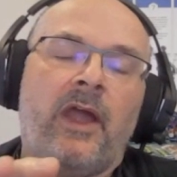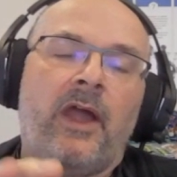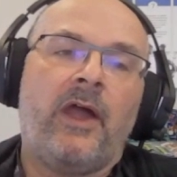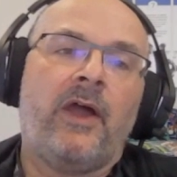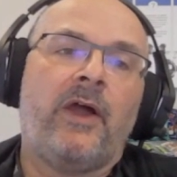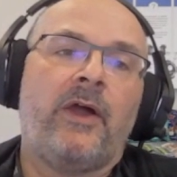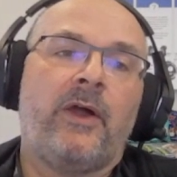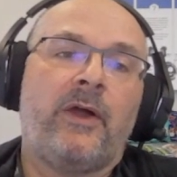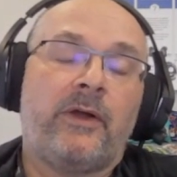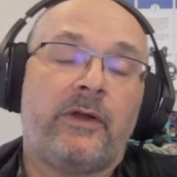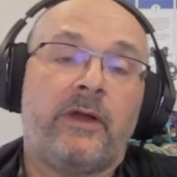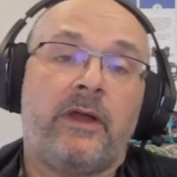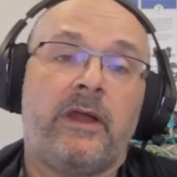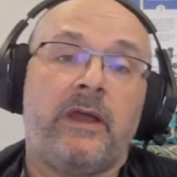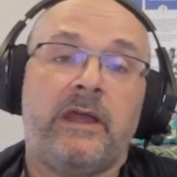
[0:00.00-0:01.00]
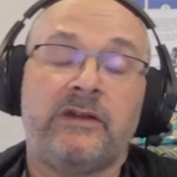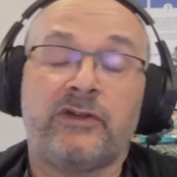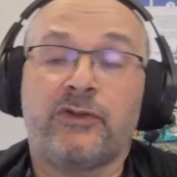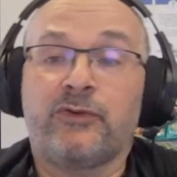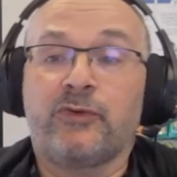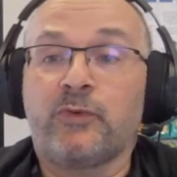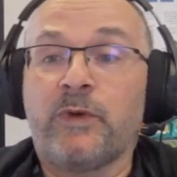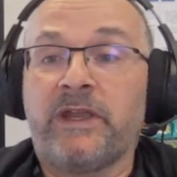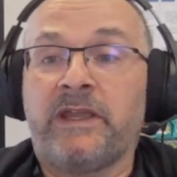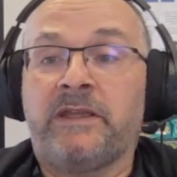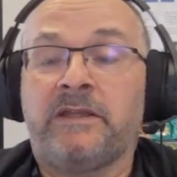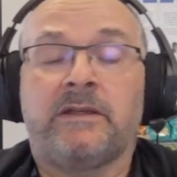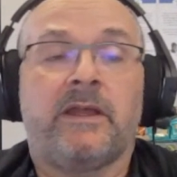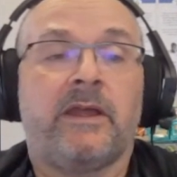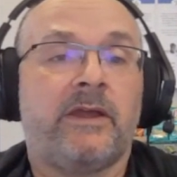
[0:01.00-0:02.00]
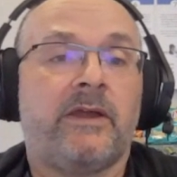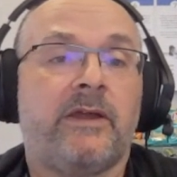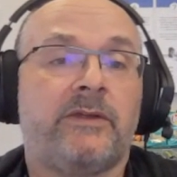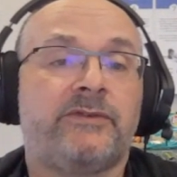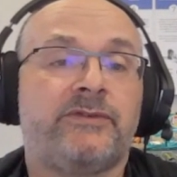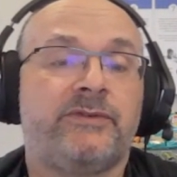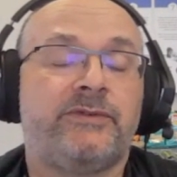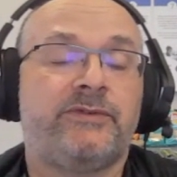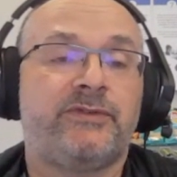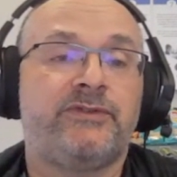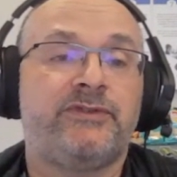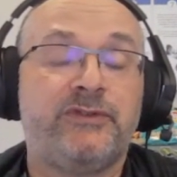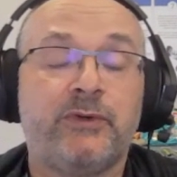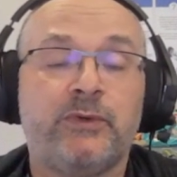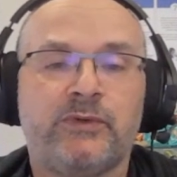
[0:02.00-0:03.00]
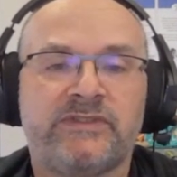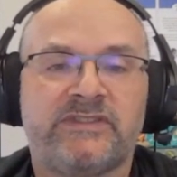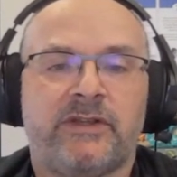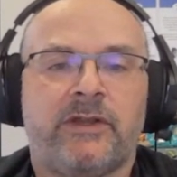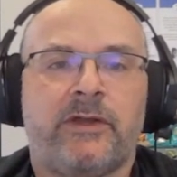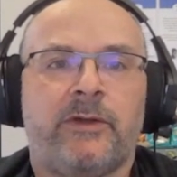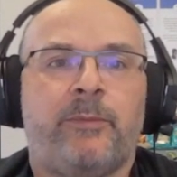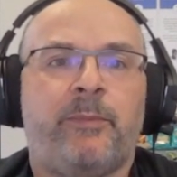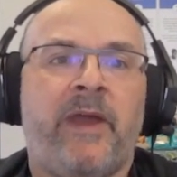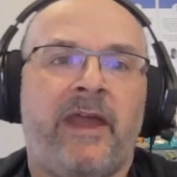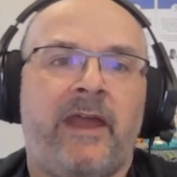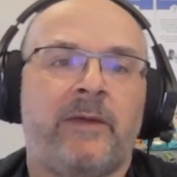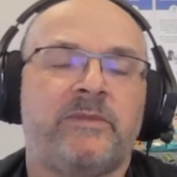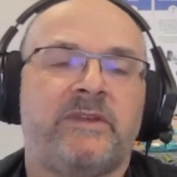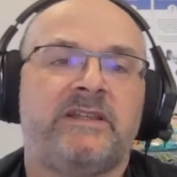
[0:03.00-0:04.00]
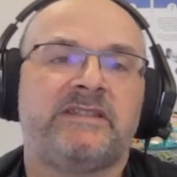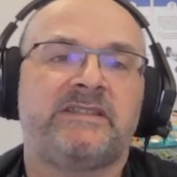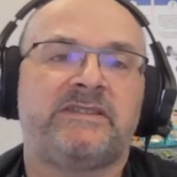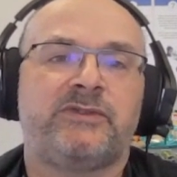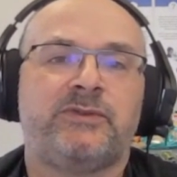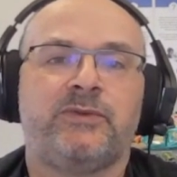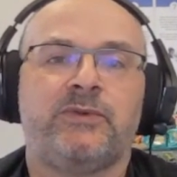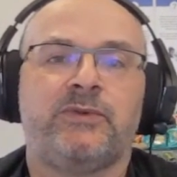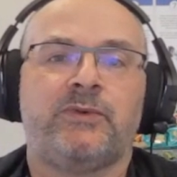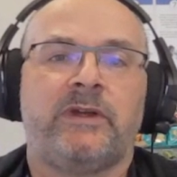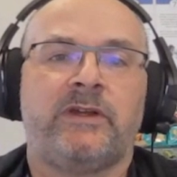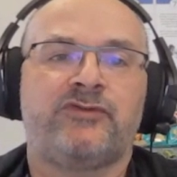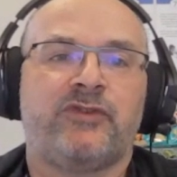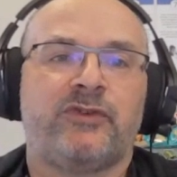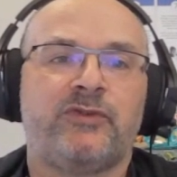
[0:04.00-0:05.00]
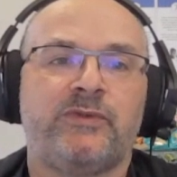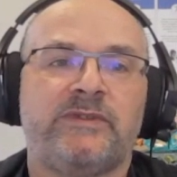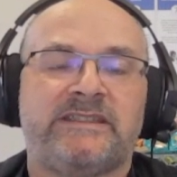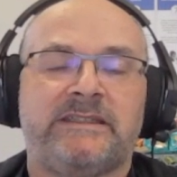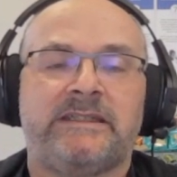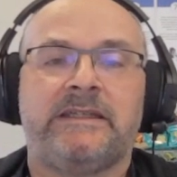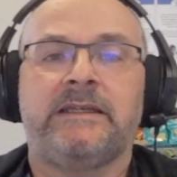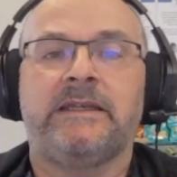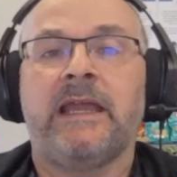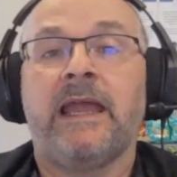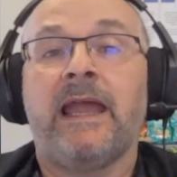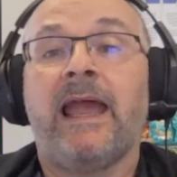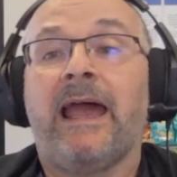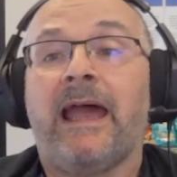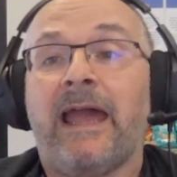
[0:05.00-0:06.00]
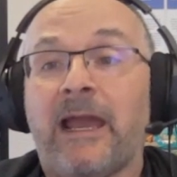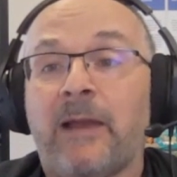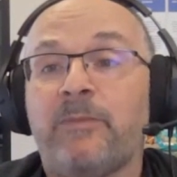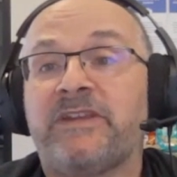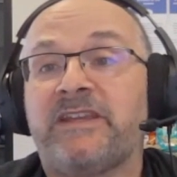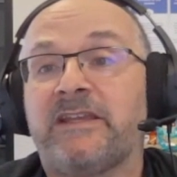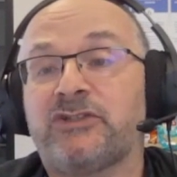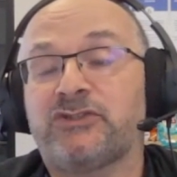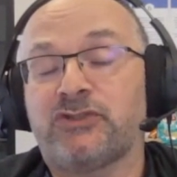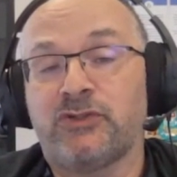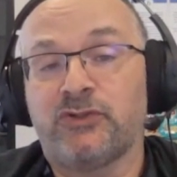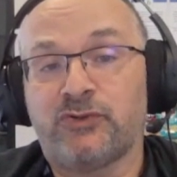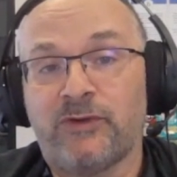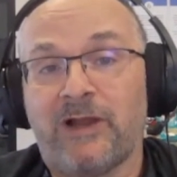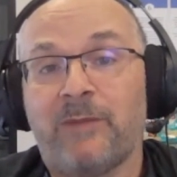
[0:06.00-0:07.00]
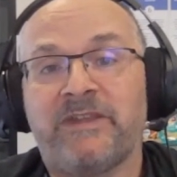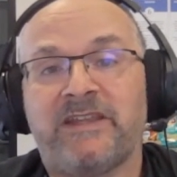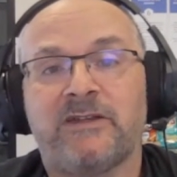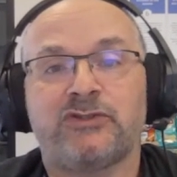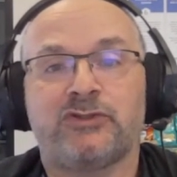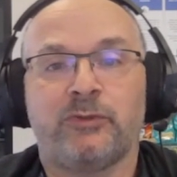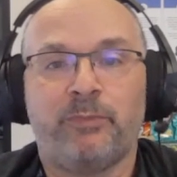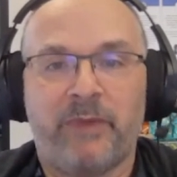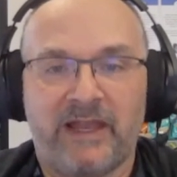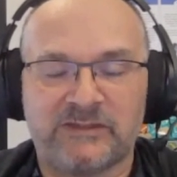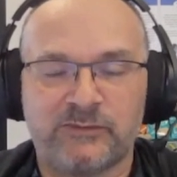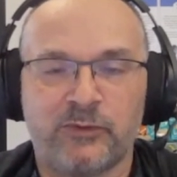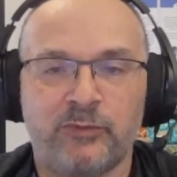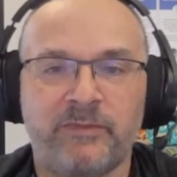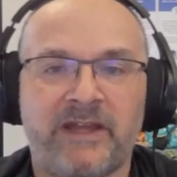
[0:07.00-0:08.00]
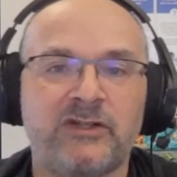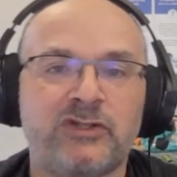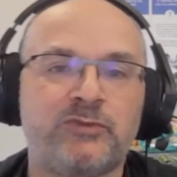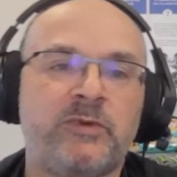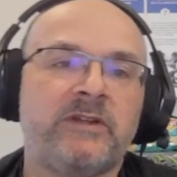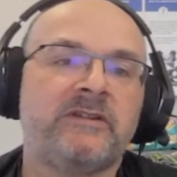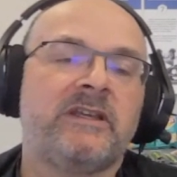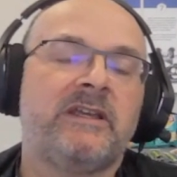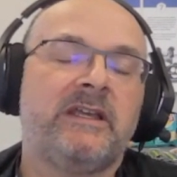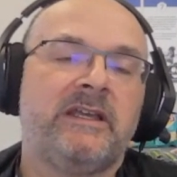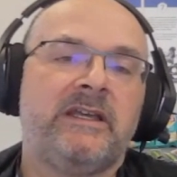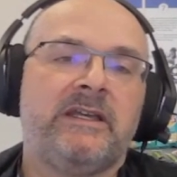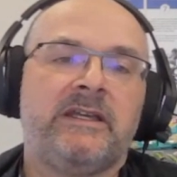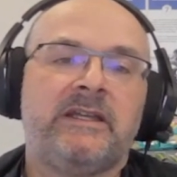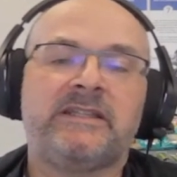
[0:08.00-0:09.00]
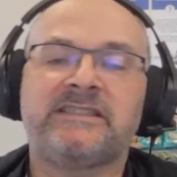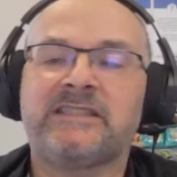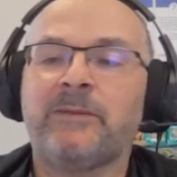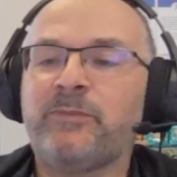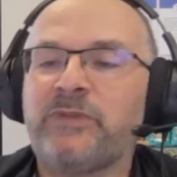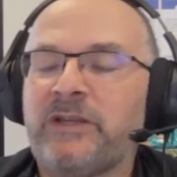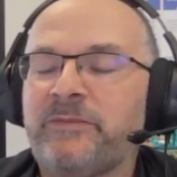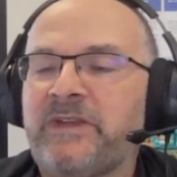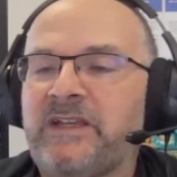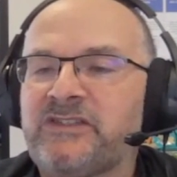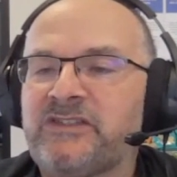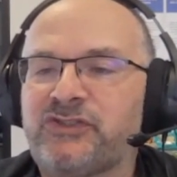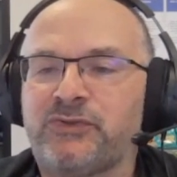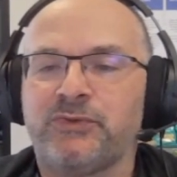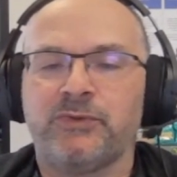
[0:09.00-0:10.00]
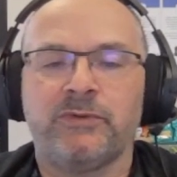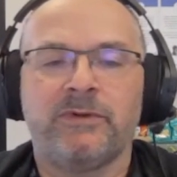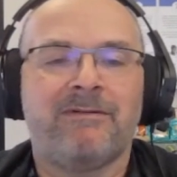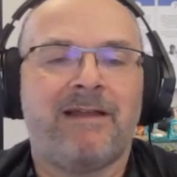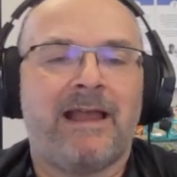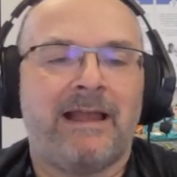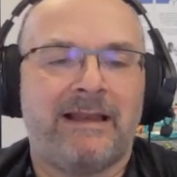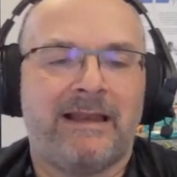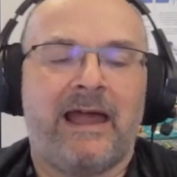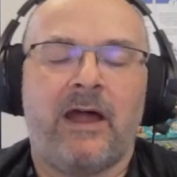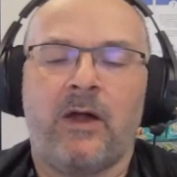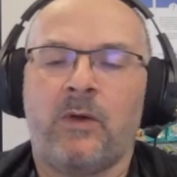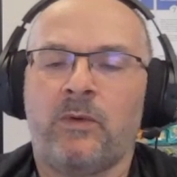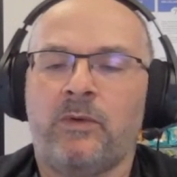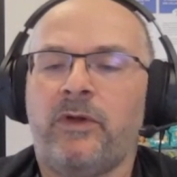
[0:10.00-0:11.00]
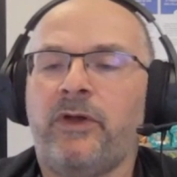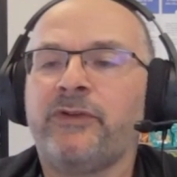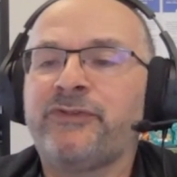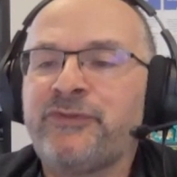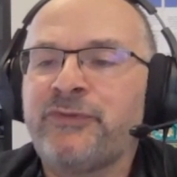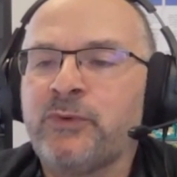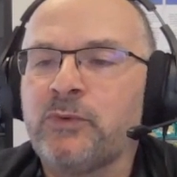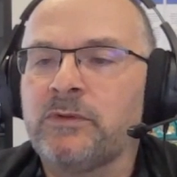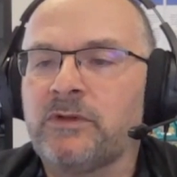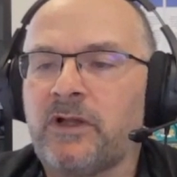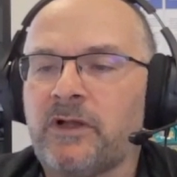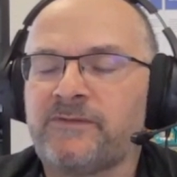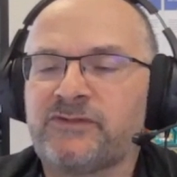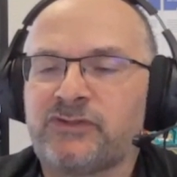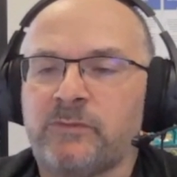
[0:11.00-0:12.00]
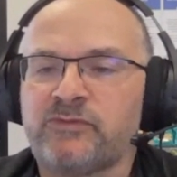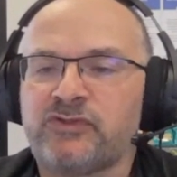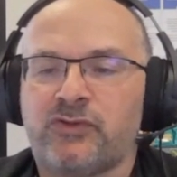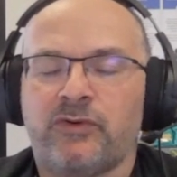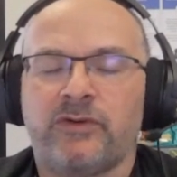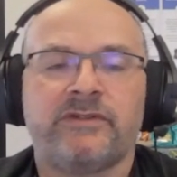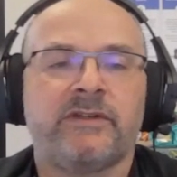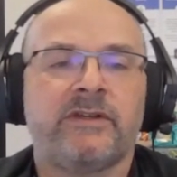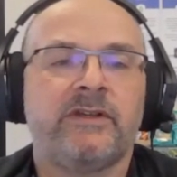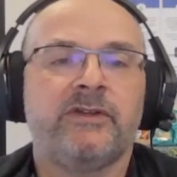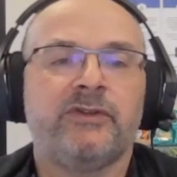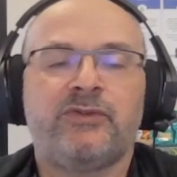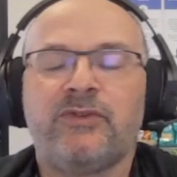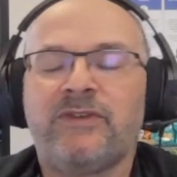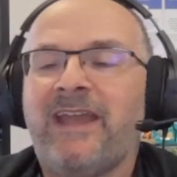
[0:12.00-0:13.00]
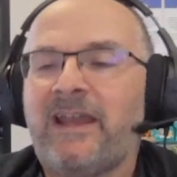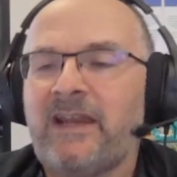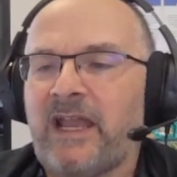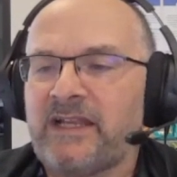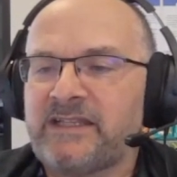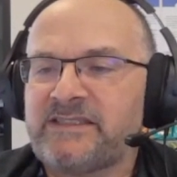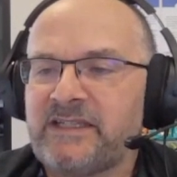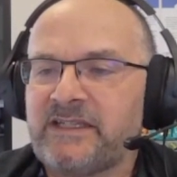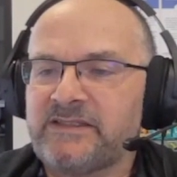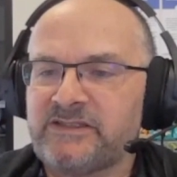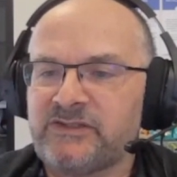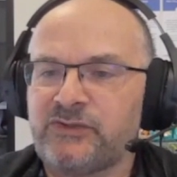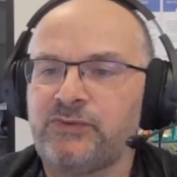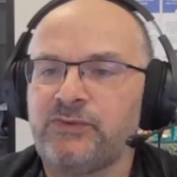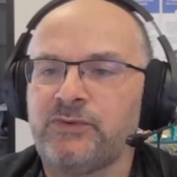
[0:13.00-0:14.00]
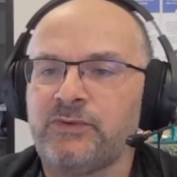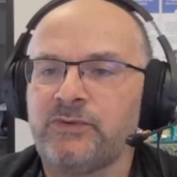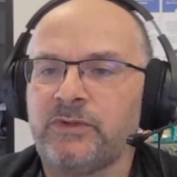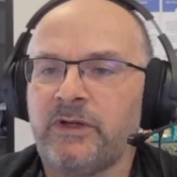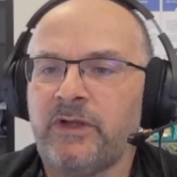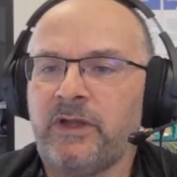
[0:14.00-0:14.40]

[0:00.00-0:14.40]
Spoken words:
Another way to use PAM is to introduce the application-to-application password management. It simply means to allow a tool of some sort to get access to